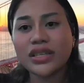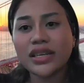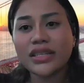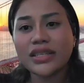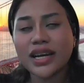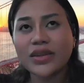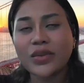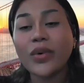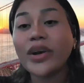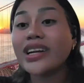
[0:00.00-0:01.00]
Gen Z is
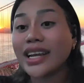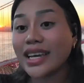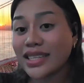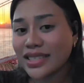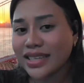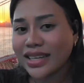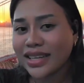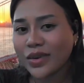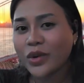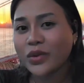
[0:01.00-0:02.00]
that we're
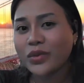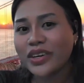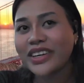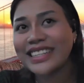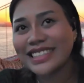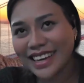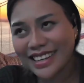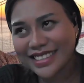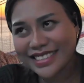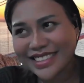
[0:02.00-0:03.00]
lazy or we're
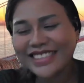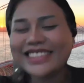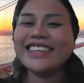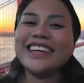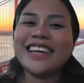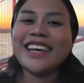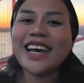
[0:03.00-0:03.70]
entitled.